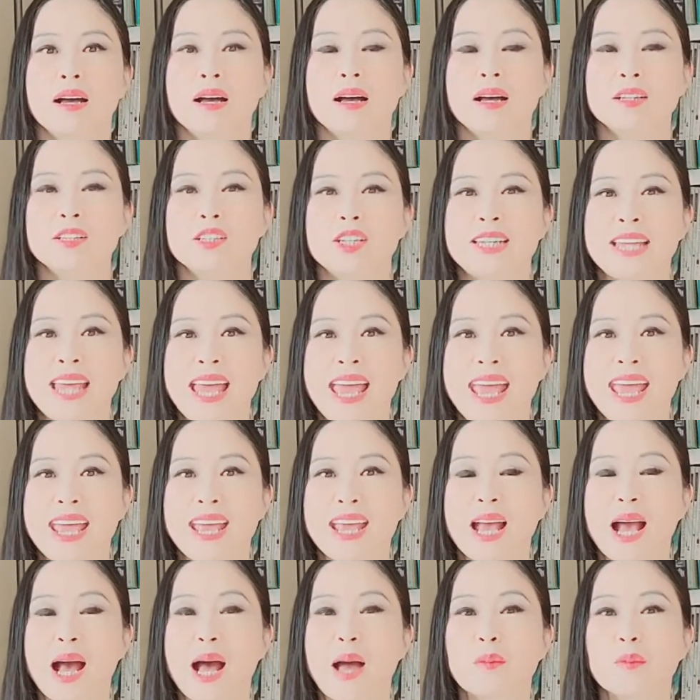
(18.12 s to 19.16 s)

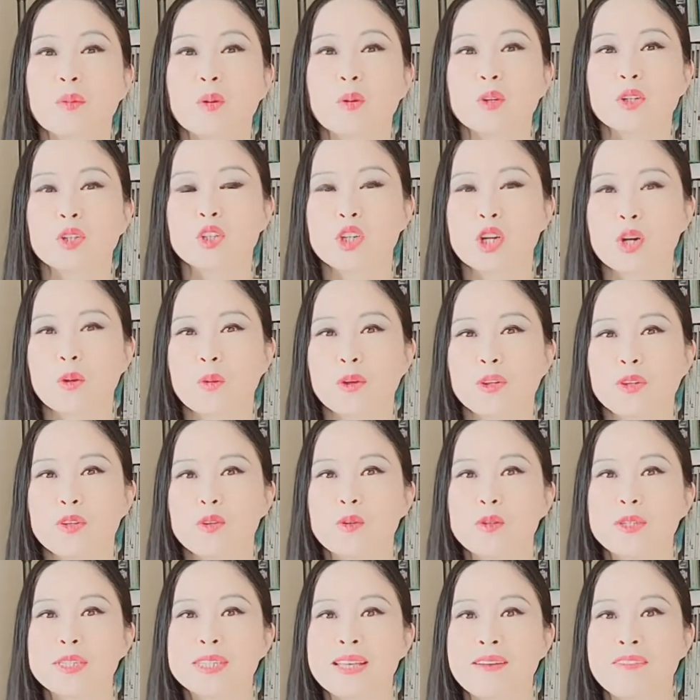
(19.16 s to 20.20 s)
Today, I'm going to share with
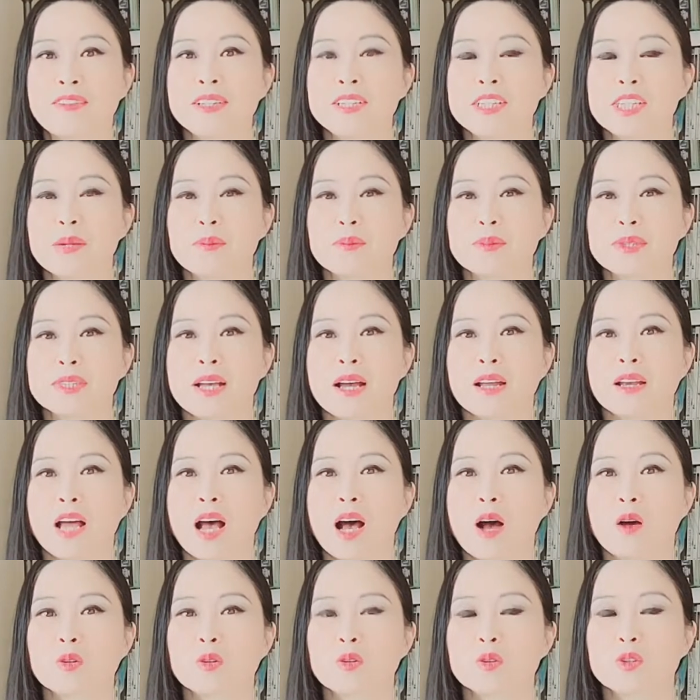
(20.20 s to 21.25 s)
you 7 tips on
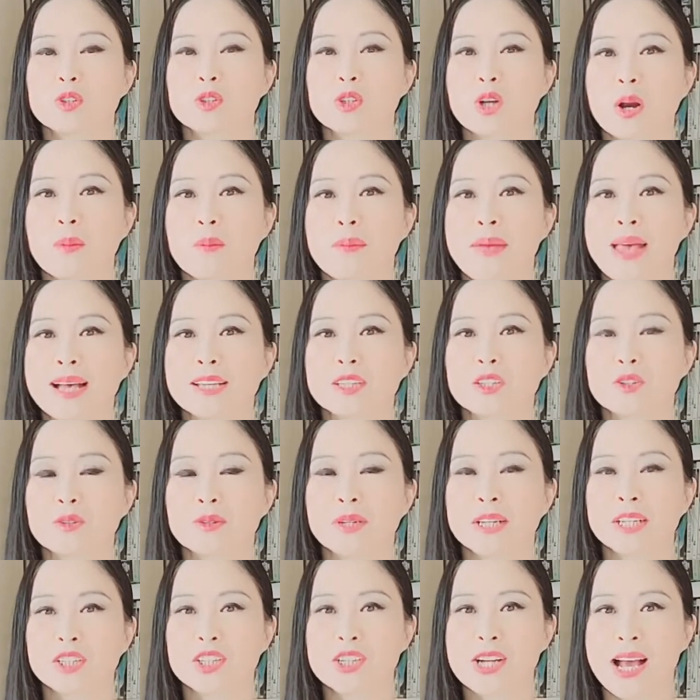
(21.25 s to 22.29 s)
how to start
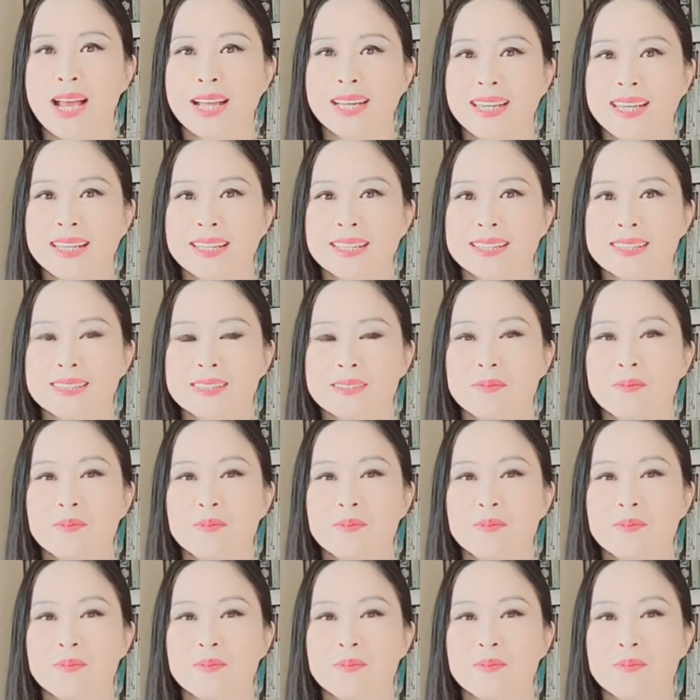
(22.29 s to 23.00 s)
mastering Chinese.